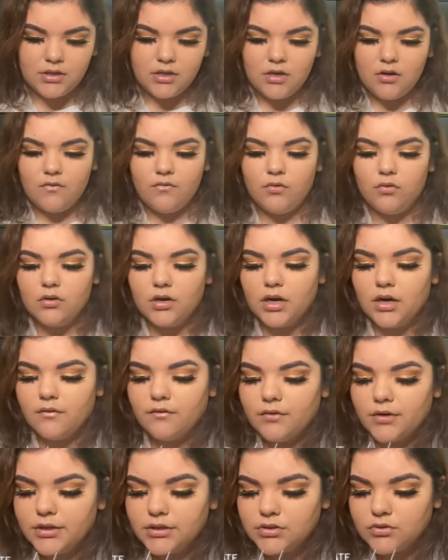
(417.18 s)
full
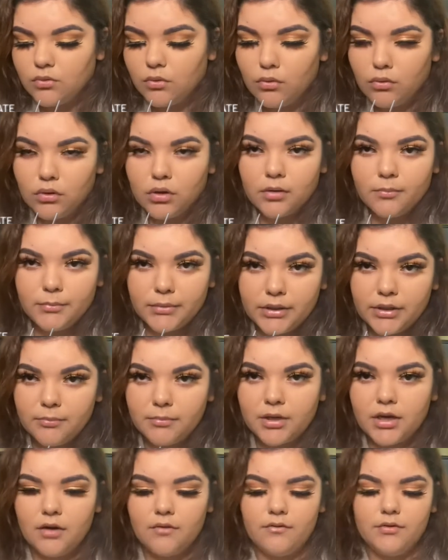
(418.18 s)
coverage or medium
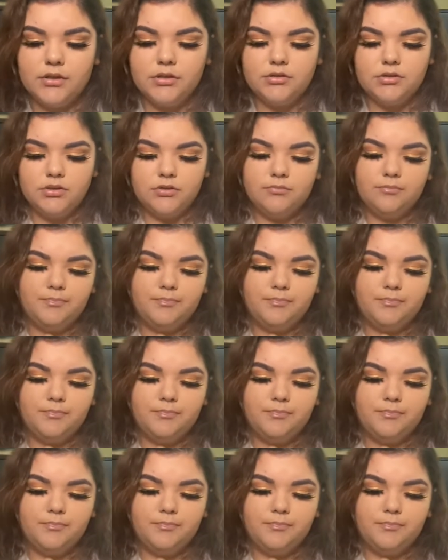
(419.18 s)
coverage.